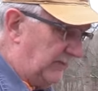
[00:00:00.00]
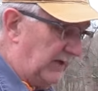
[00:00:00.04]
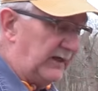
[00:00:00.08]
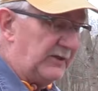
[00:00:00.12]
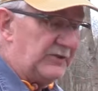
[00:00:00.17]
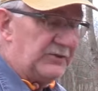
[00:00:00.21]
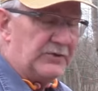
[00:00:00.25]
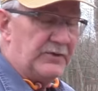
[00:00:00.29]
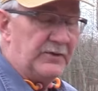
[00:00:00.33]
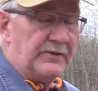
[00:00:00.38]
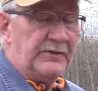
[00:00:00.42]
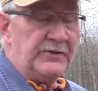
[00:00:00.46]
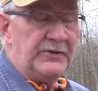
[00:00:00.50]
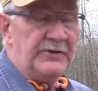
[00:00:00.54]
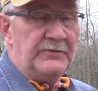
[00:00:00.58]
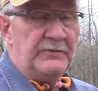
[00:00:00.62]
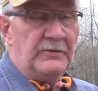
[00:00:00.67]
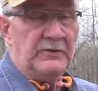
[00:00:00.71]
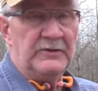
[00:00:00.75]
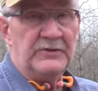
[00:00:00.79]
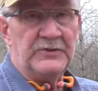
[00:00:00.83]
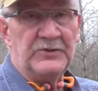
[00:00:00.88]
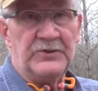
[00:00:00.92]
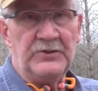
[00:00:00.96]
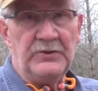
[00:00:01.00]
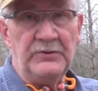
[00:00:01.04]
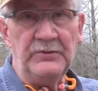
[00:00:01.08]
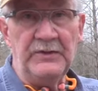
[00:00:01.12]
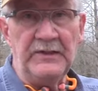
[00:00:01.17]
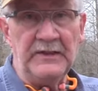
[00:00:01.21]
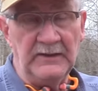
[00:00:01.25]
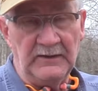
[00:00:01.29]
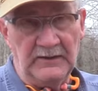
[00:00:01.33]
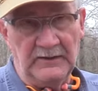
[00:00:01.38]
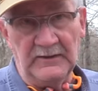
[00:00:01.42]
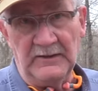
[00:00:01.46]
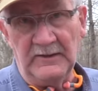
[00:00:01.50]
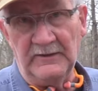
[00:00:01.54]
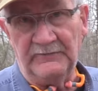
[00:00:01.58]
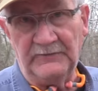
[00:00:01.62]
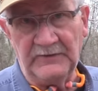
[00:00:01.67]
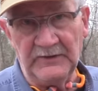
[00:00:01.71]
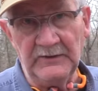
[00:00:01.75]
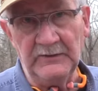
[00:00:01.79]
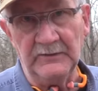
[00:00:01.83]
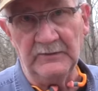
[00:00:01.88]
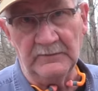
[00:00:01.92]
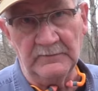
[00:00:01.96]
make sure you are shooting enough
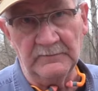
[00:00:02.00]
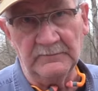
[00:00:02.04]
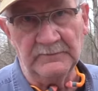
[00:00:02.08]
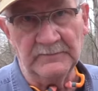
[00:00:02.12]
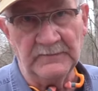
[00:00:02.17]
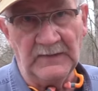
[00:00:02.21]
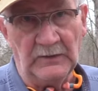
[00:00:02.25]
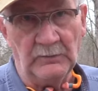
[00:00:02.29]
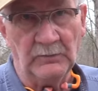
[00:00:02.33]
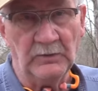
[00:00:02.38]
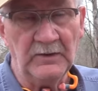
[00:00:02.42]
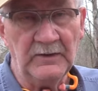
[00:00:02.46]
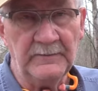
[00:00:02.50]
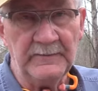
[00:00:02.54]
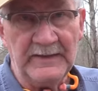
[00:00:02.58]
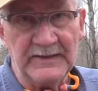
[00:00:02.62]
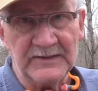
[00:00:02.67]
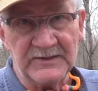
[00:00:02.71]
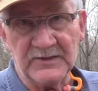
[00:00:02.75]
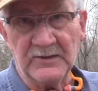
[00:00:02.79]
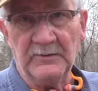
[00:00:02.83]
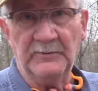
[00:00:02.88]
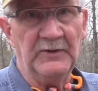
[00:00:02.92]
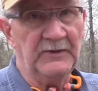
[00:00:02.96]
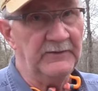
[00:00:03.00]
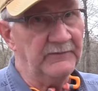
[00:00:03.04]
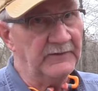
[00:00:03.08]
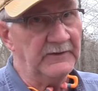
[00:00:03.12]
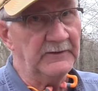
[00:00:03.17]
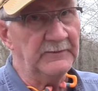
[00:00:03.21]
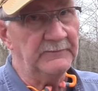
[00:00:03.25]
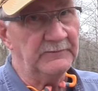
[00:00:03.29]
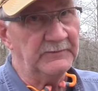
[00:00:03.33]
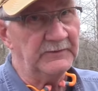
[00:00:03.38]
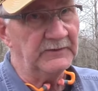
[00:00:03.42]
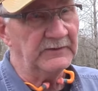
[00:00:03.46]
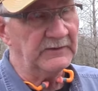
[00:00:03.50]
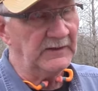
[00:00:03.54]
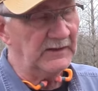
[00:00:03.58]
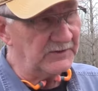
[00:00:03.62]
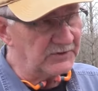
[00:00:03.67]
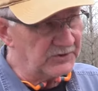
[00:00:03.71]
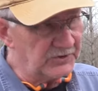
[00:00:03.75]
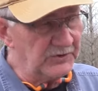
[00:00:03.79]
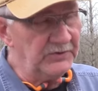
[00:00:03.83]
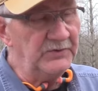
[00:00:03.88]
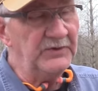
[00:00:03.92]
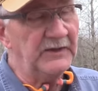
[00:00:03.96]
too. I worry about some of you. You're not
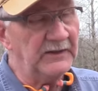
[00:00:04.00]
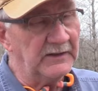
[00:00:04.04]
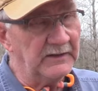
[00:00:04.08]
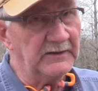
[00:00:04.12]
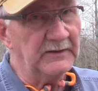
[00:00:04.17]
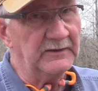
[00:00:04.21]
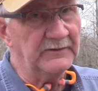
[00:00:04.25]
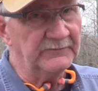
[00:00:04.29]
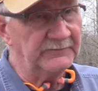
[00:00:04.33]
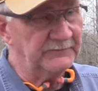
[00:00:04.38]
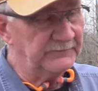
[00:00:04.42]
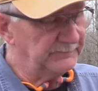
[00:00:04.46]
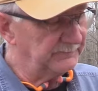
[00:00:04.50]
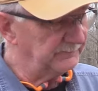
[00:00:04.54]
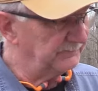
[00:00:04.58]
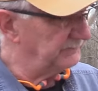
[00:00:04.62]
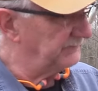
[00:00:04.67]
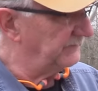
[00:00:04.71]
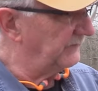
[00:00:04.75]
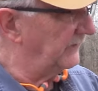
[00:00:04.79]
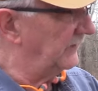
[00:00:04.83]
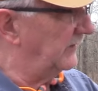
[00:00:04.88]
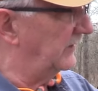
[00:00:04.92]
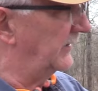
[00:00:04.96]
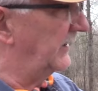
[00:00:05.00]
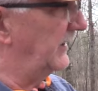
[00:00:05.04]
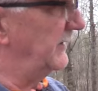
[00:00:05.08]
shooting enough. All